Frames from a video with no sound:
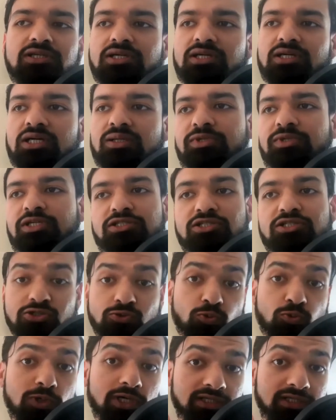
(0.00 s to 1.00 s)
I mean, does
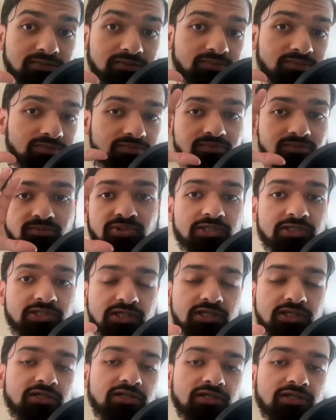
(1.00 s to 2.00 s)
one
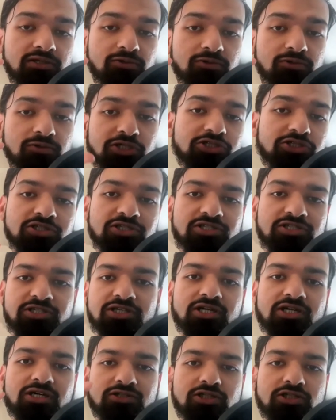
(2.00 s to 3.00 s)
particular region
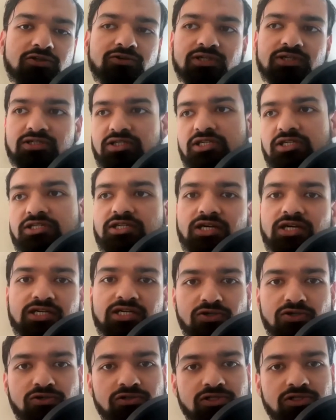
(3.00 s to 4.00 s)
stick out to you as these guys
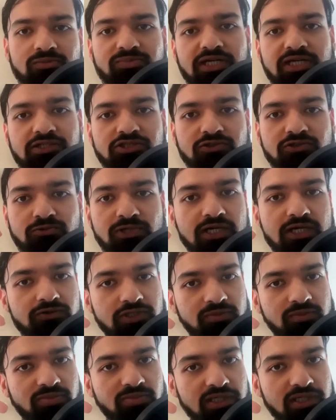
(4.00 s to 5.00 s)
are all a bunch of
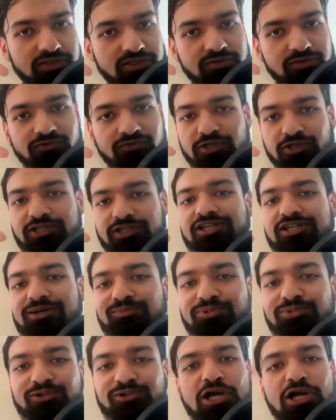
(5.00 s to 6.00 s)
rowdy punks, for
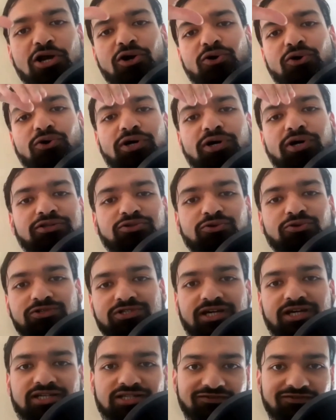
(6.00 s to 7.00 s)
example, and those
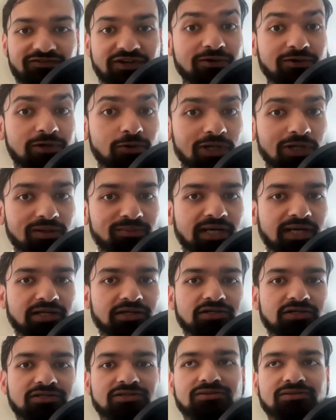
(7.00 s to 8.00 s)
guys are very well
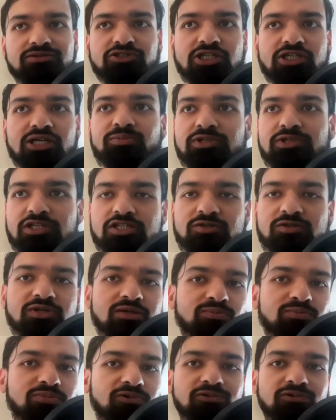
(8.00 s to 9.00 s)
mannered, Japanese
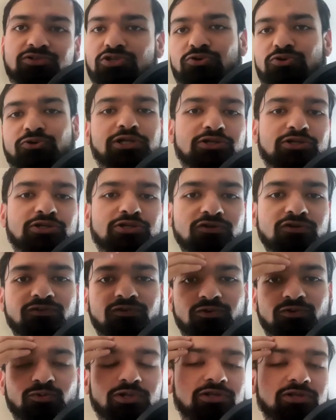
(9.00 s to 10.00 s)
people, so on and so
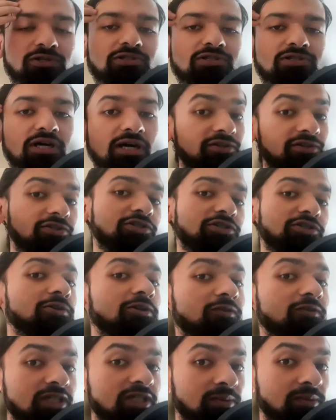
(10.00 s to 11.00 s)
forth? What are the
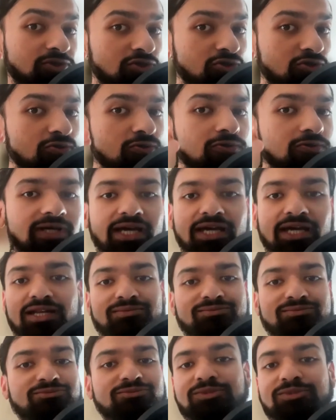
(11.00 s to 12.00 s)
stereotypes true, and
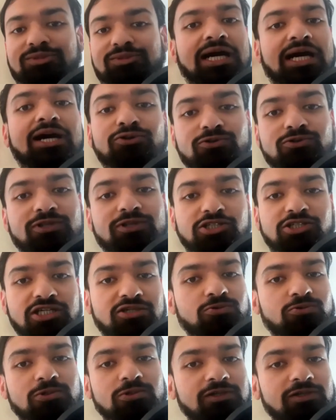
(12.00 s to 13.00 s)
how do they
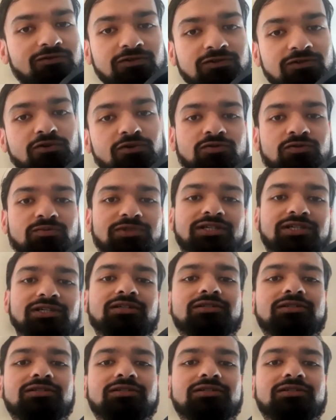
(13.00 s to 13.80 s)
generally flow from there?